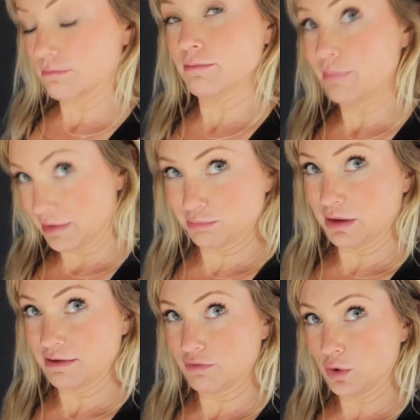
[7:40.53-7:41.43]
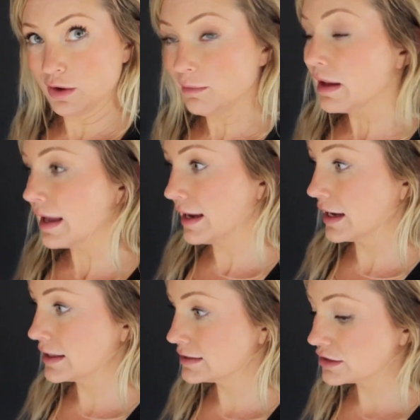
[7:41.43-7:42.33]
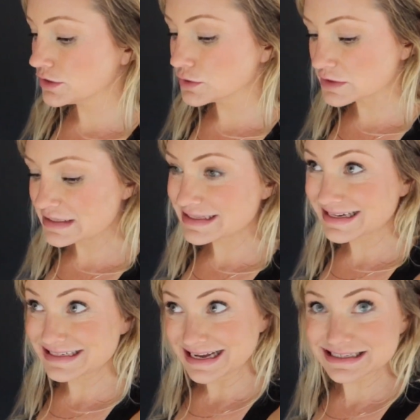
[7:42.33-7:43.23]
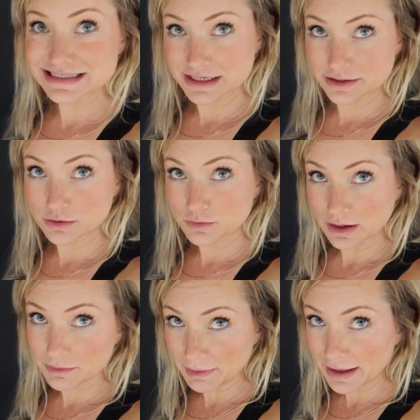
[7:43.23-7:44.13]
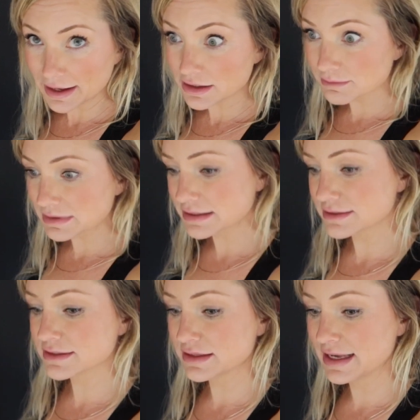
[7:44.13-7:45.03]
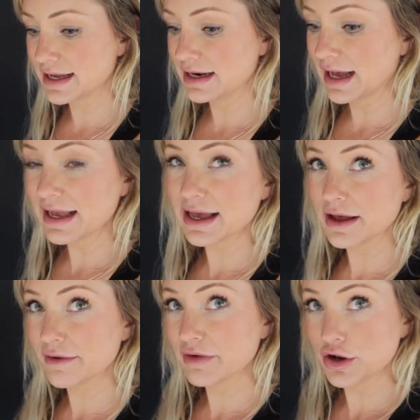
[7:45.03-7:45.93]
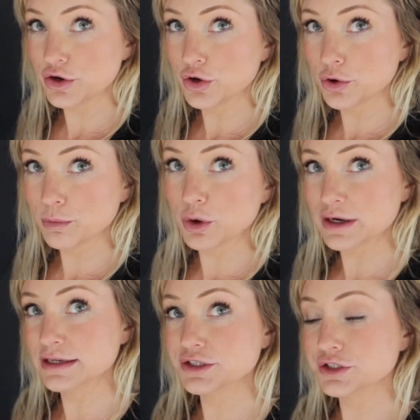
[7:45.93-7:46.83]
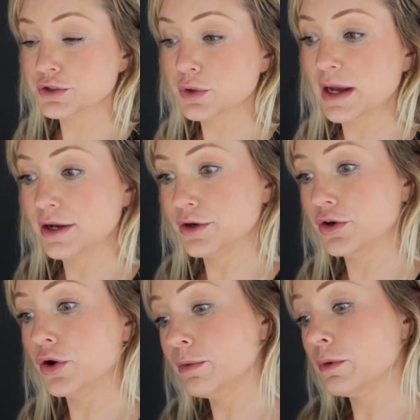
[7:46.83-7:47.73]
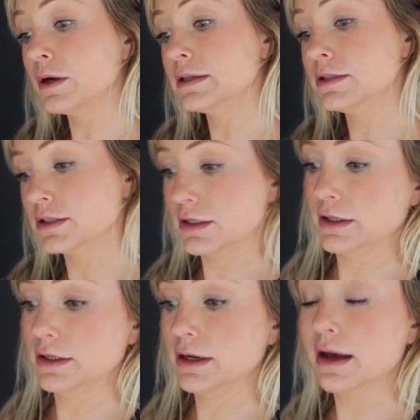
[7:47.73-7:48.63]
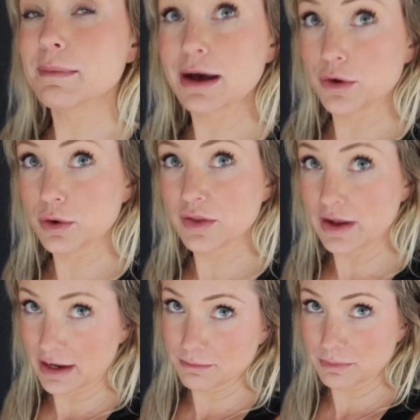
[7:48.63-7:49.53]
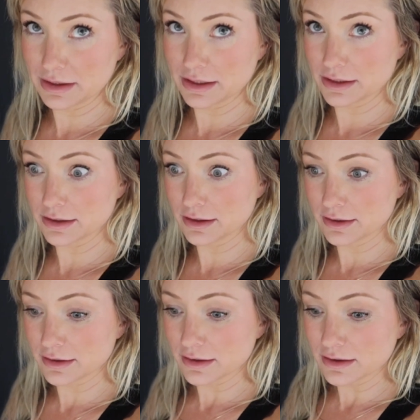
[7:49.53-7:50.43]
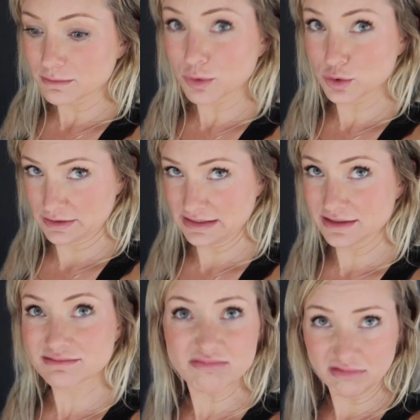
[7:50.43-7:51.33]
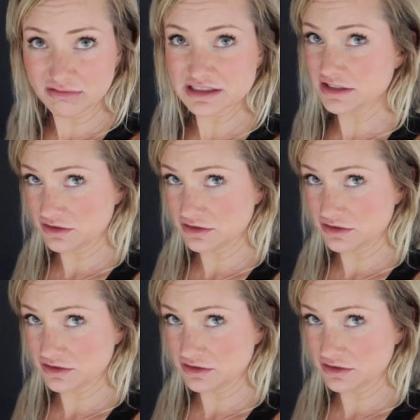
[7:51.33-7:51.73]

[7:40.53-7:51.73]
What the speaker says: bed platform and using that non-skid rug pad means that I have no more issue and no more concern about that being moldy, which is